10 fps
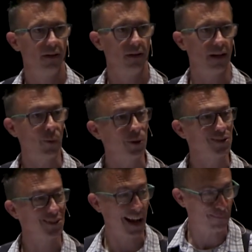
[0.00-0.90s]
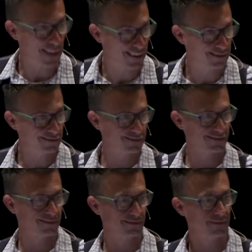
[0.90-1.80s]
And I want to stop that.
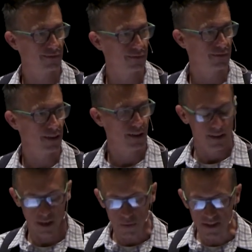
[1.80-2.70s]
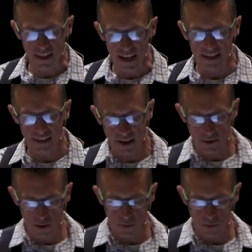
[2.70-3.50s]
Can we stand together?